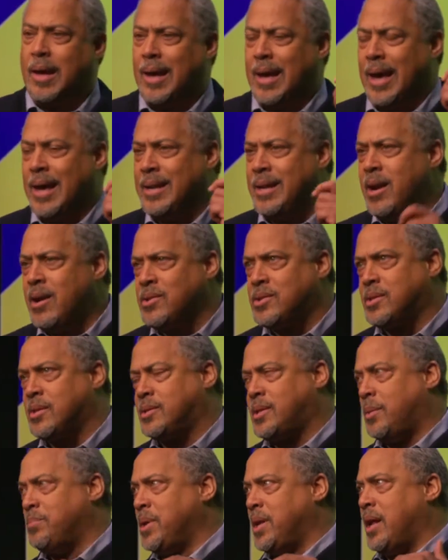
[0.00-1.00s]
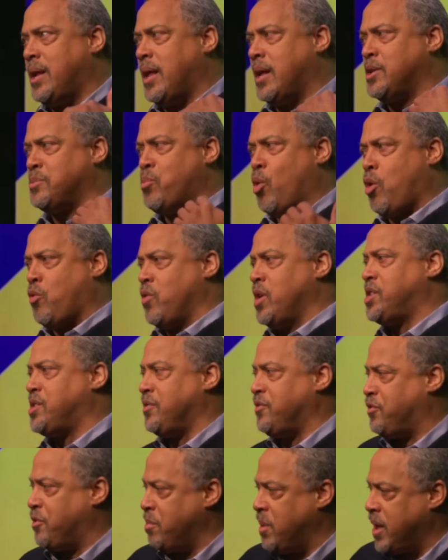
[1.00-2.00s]
And here's something that is more
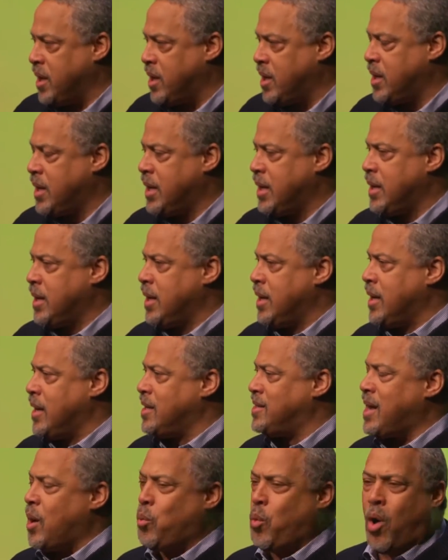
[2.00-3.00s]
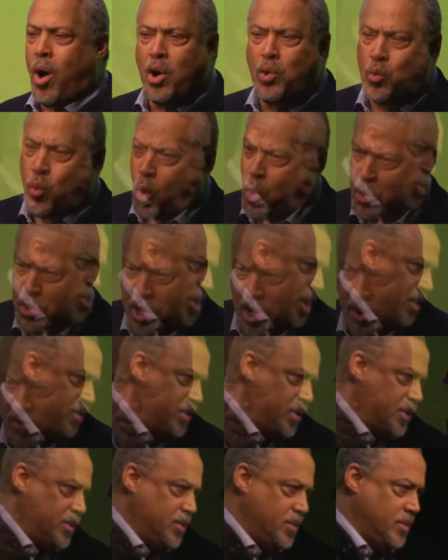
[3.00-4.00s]
recent for me, is that we're unworthy of
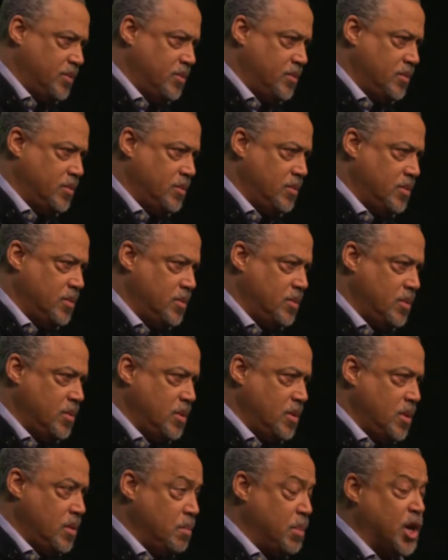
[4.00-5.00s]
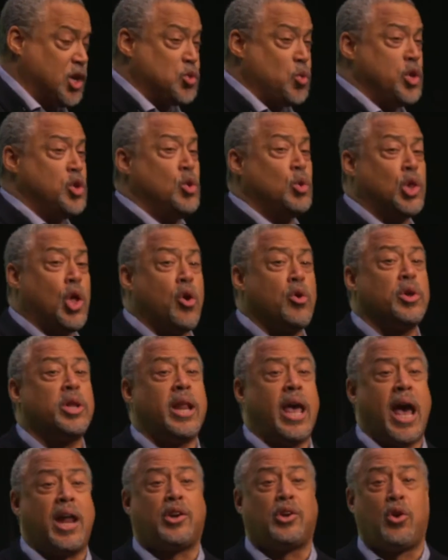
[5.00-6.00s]
it. Because when you learn
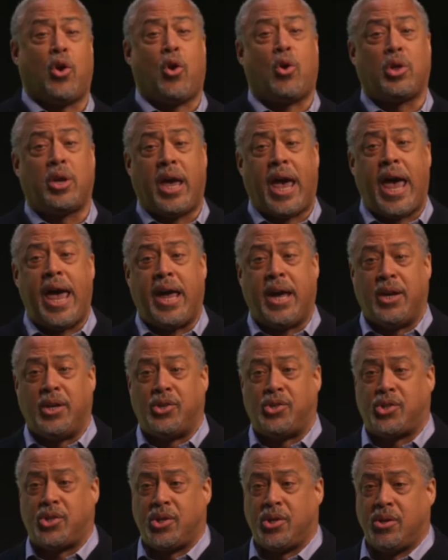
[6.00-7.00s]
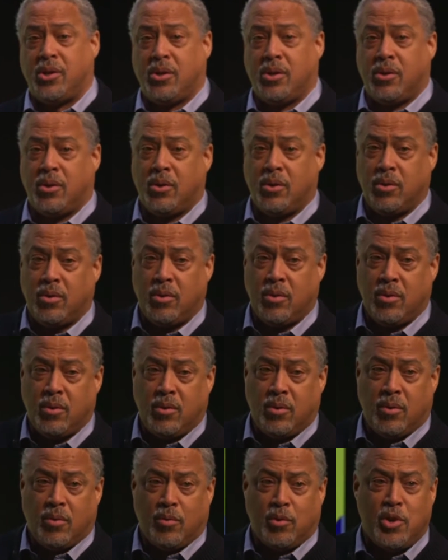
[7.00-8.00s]
it at an early age,
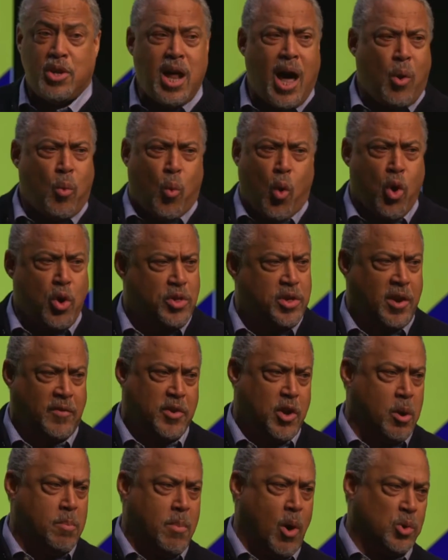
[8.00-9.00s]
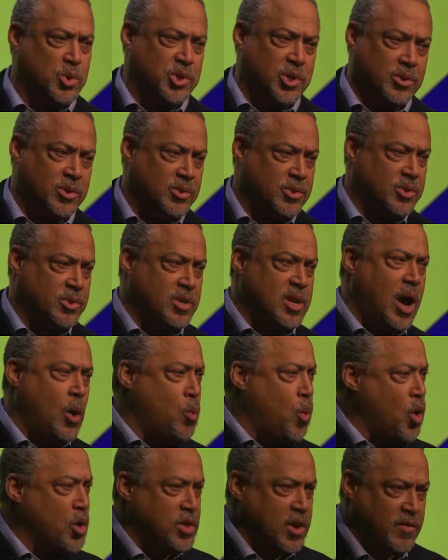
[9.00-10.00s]
you're not worthy of your emotions. You're not
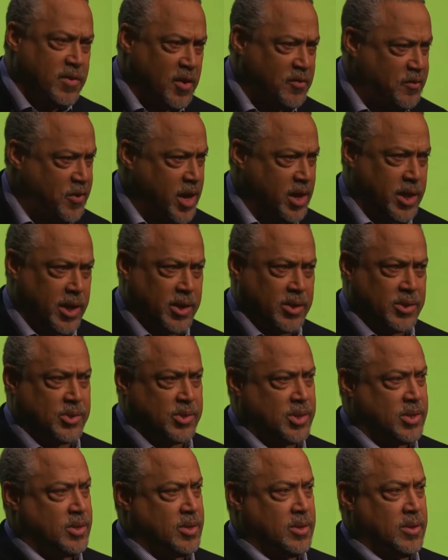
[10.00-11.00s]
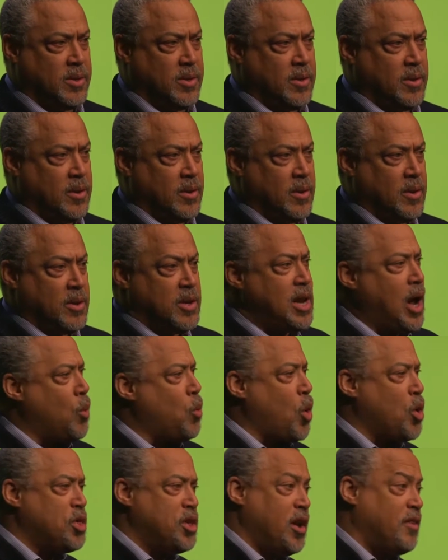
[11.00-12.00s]
worthy of your feelings. You're not
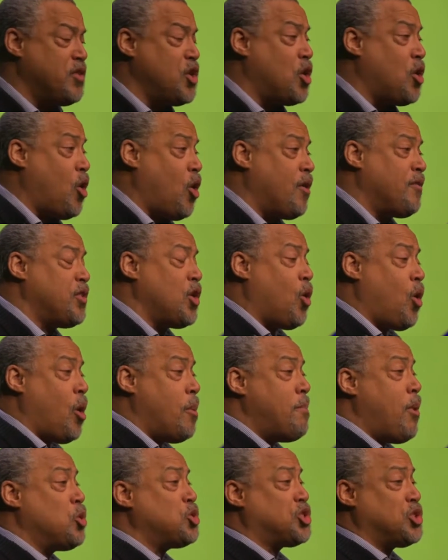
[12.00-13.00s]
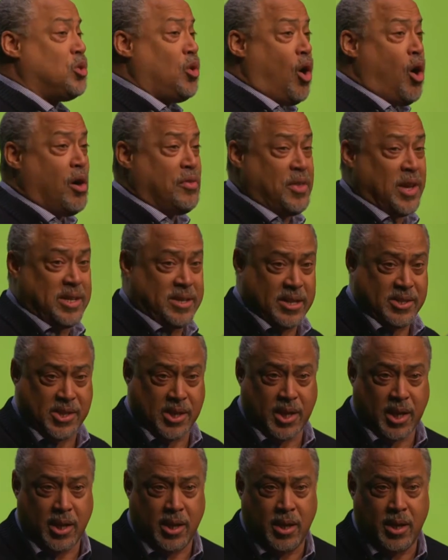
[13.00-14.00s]
worthy of your, of your emotional
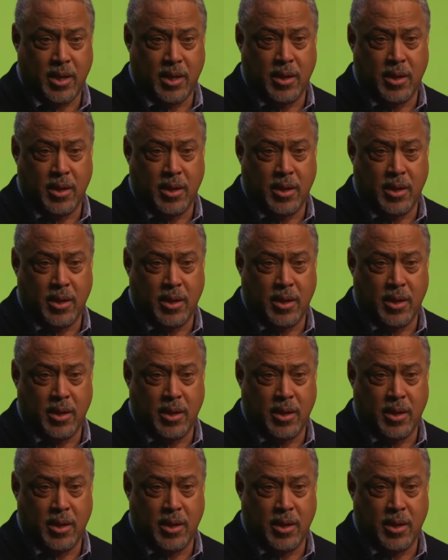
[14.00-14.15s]
authenticity.